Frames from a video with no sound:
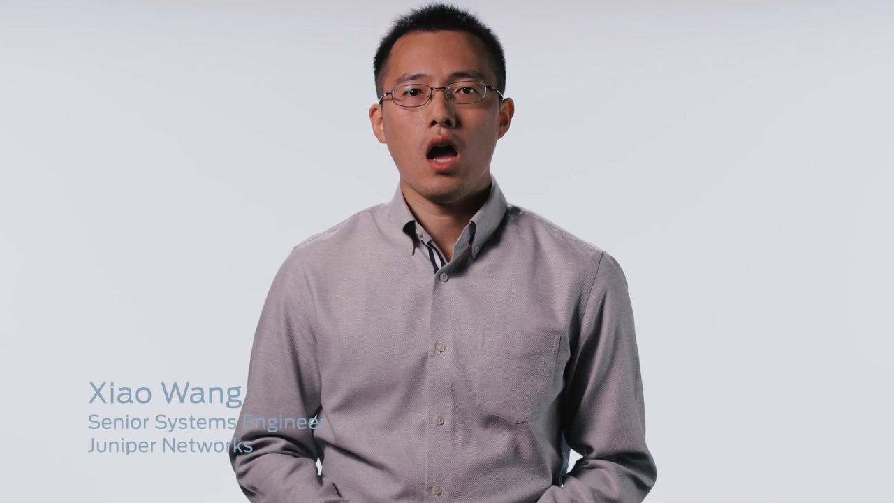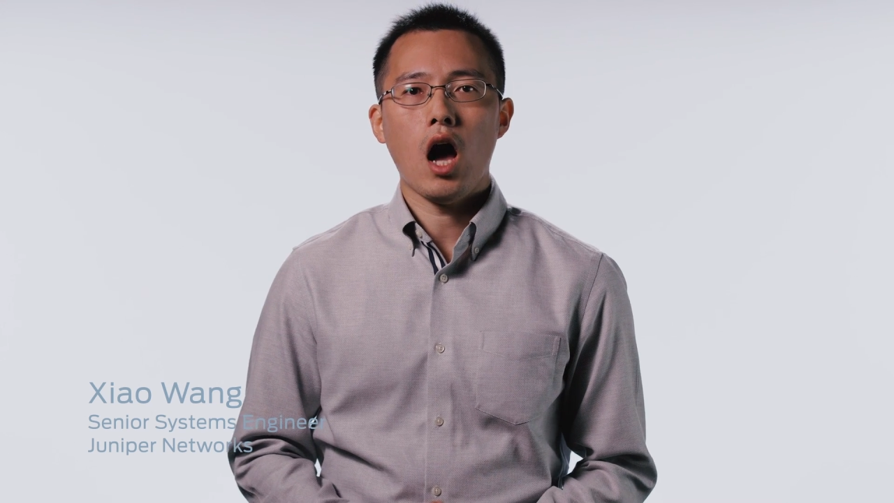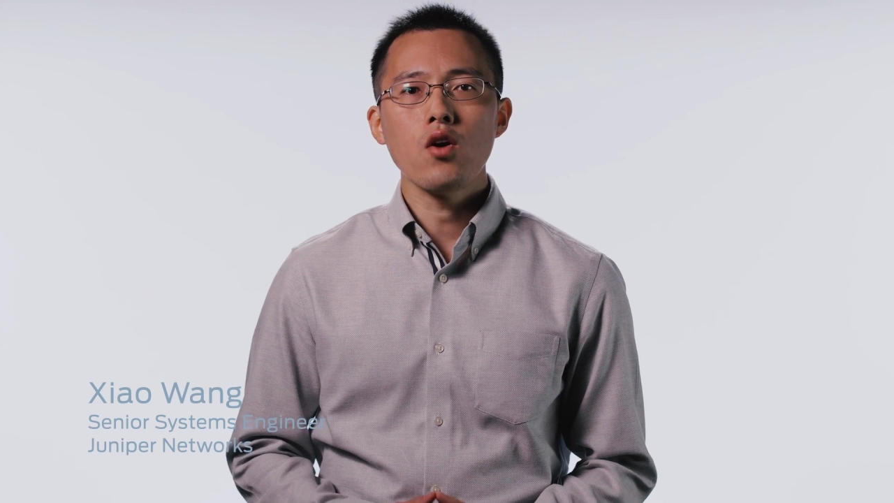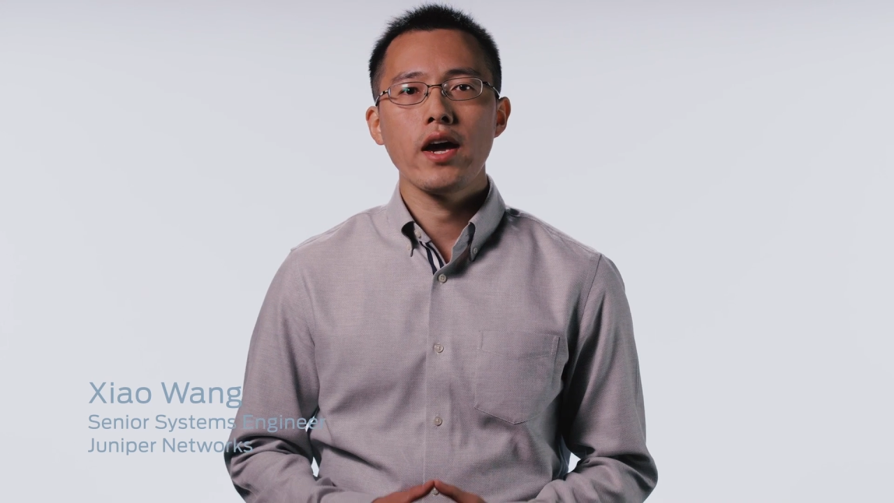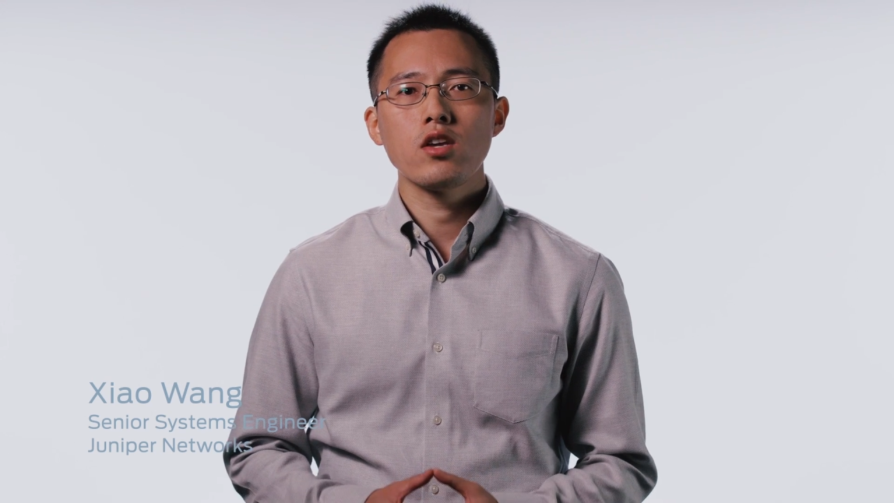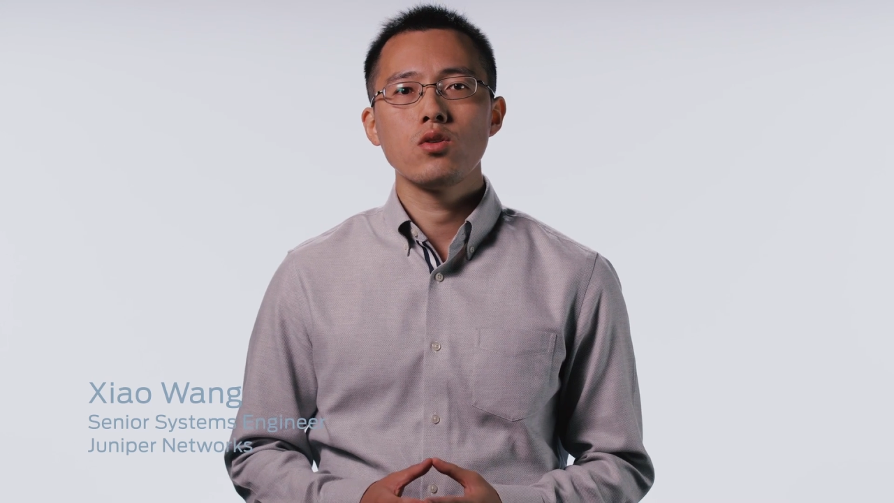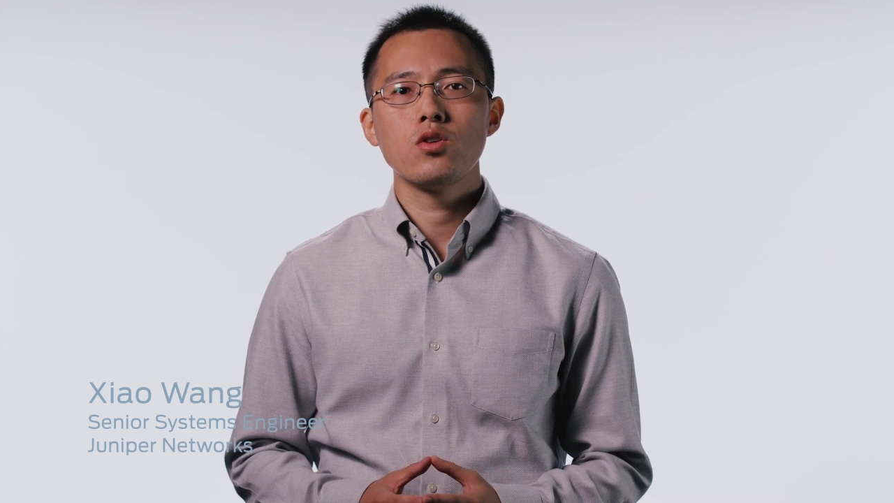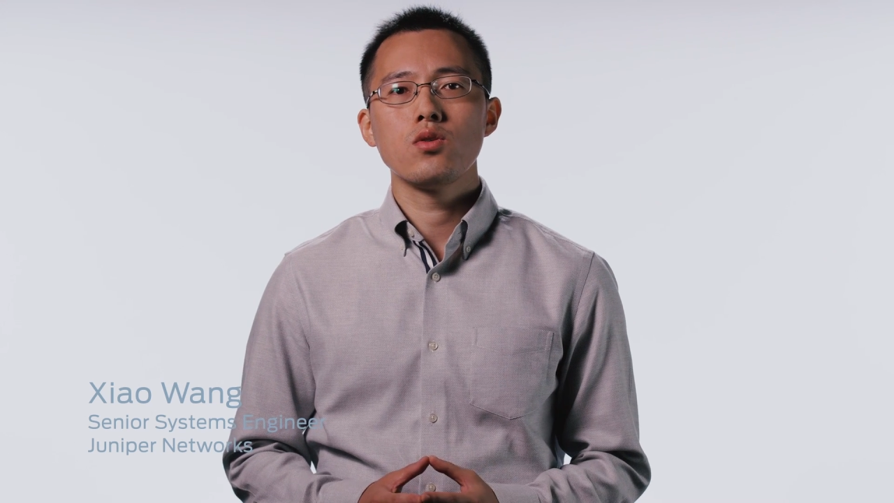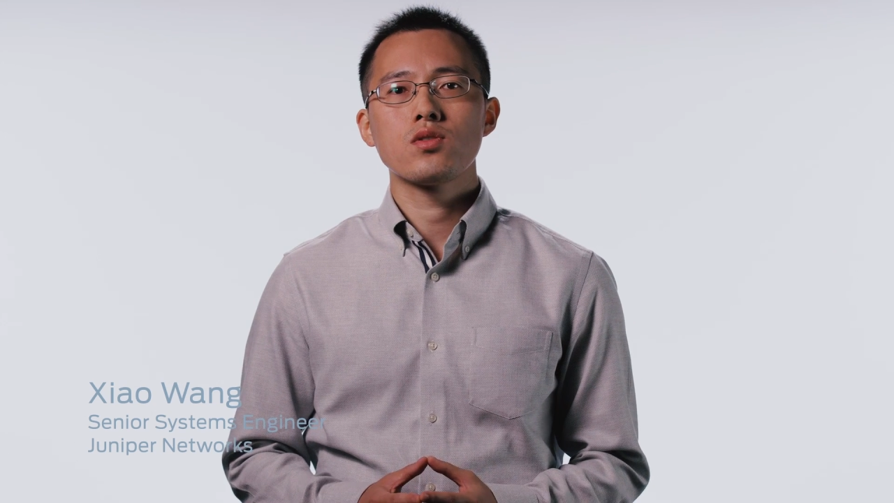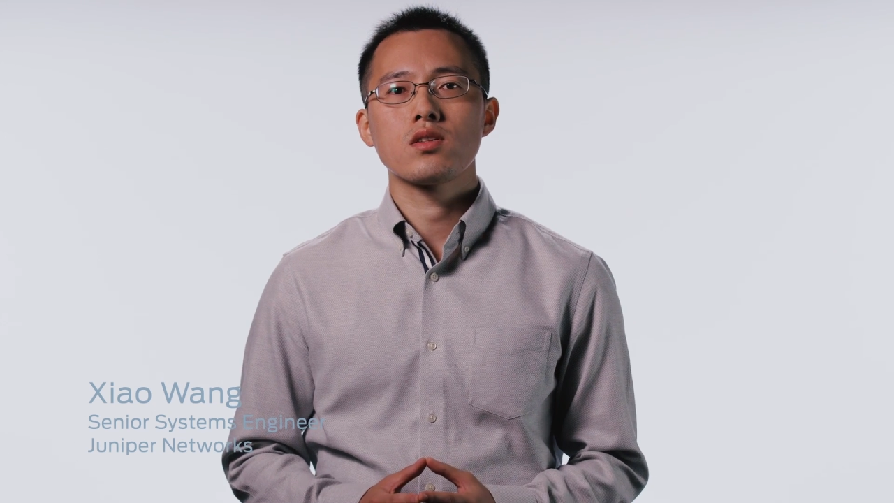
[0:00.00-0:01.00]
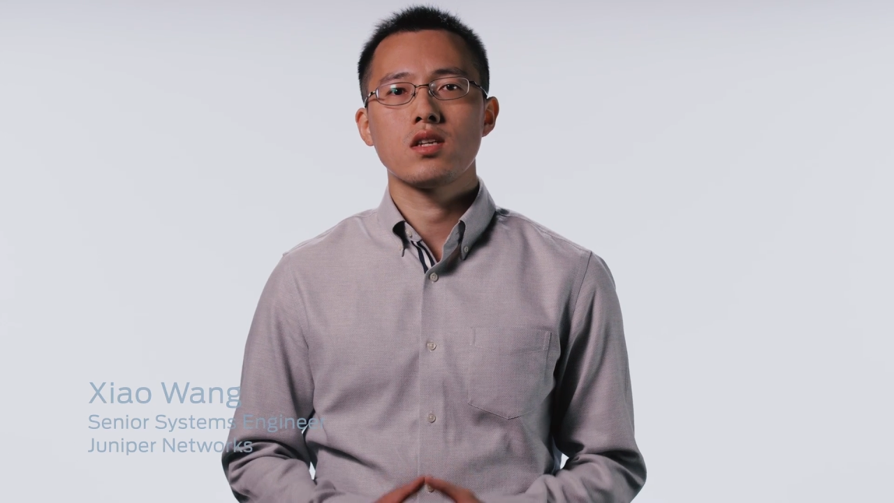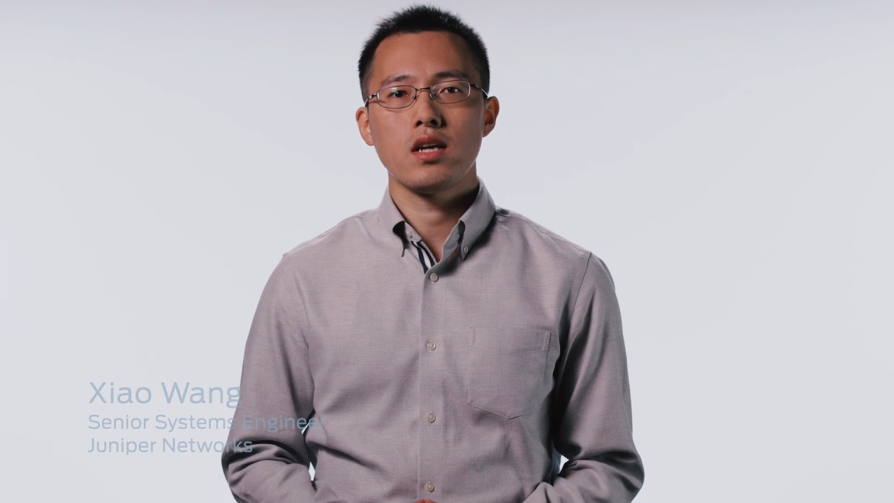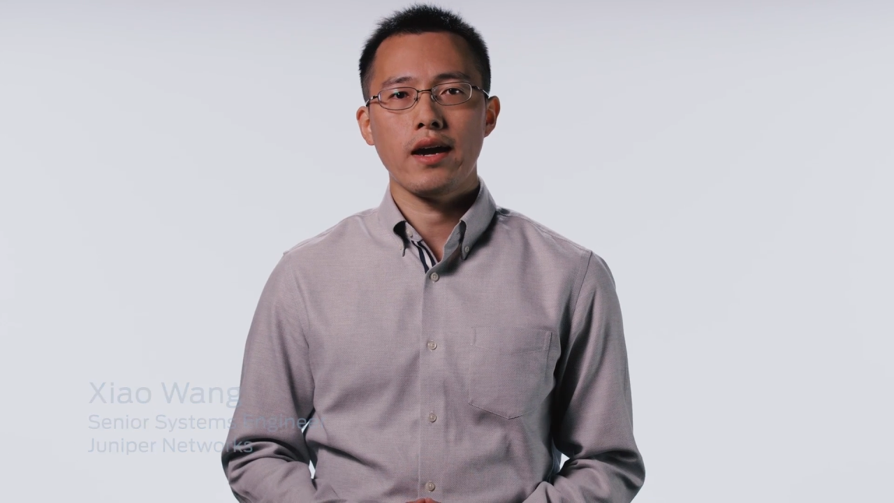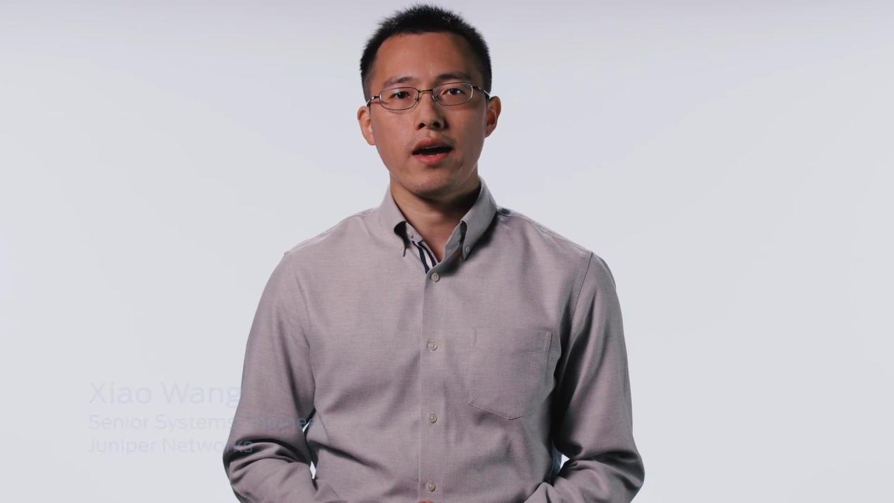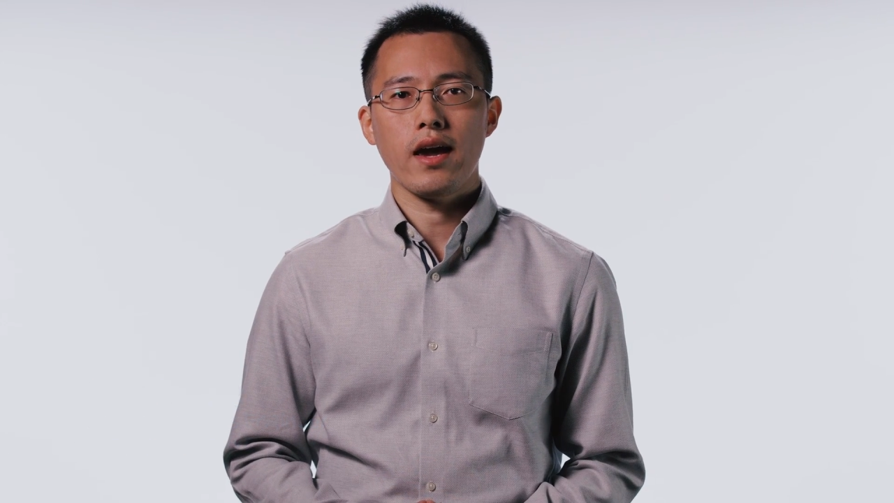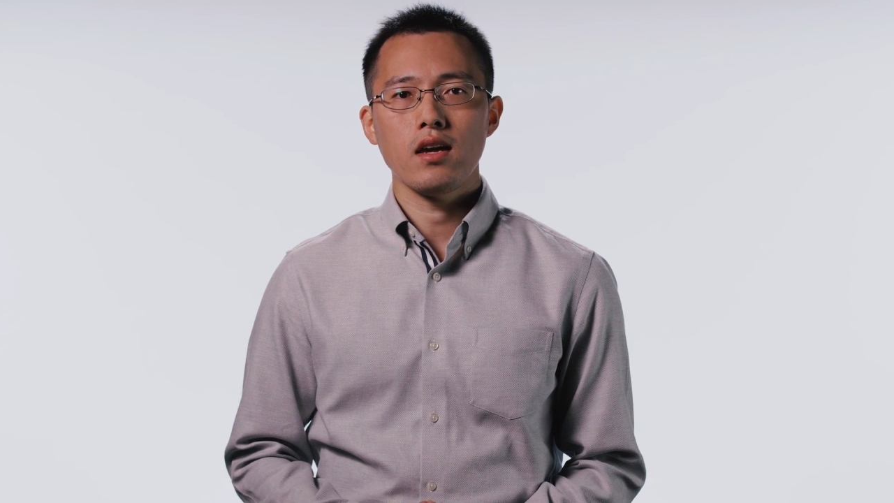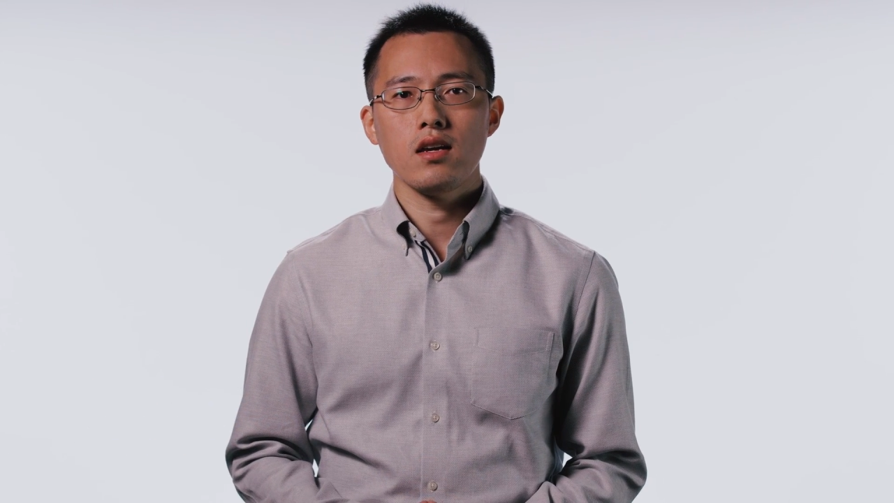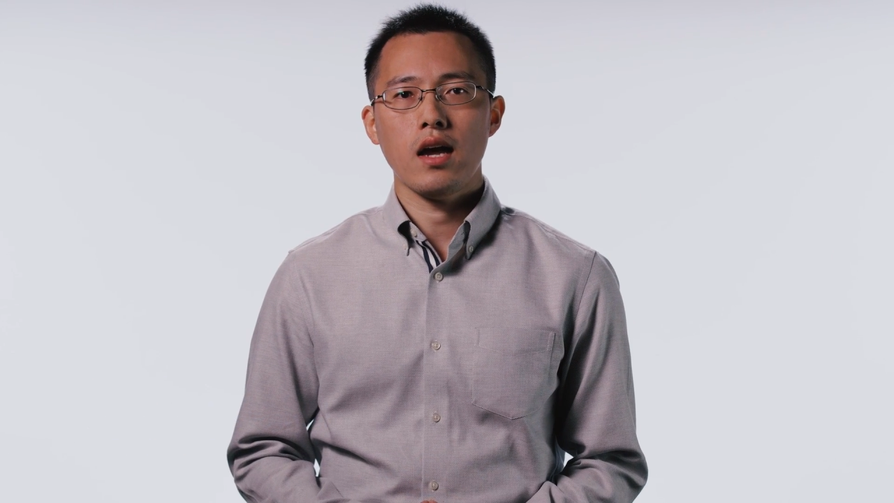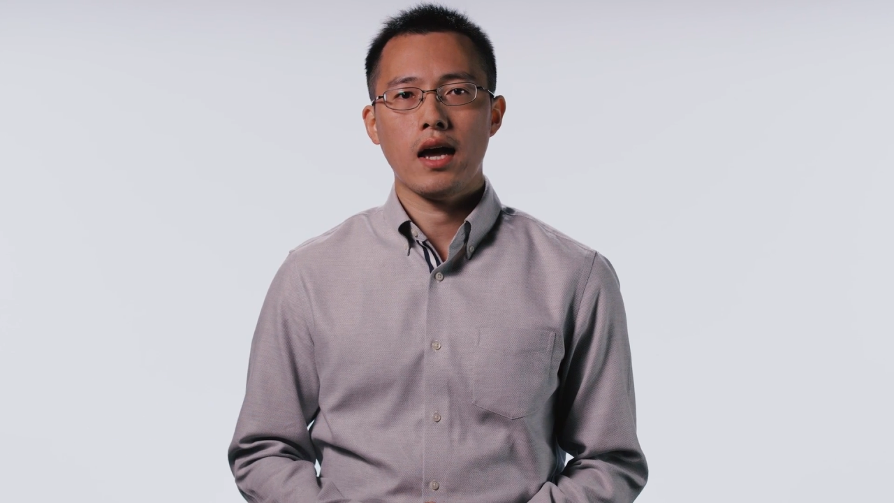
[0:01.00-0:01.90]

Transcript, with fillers: How can you use DIA